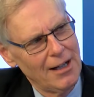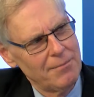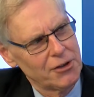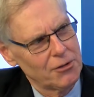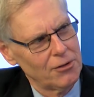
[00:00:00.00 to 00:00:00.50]

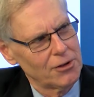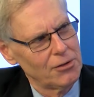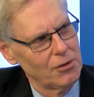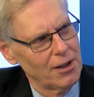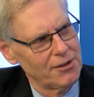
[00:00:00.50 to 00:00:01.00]
Mr.
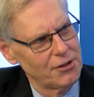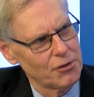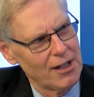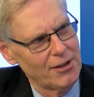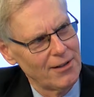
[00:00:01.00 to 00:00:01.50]
O'Toole is
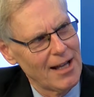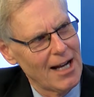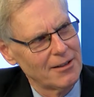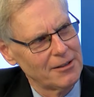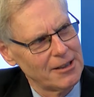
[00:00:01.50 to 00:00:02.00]
addressing
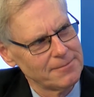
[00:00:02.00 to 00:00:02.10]
that at all.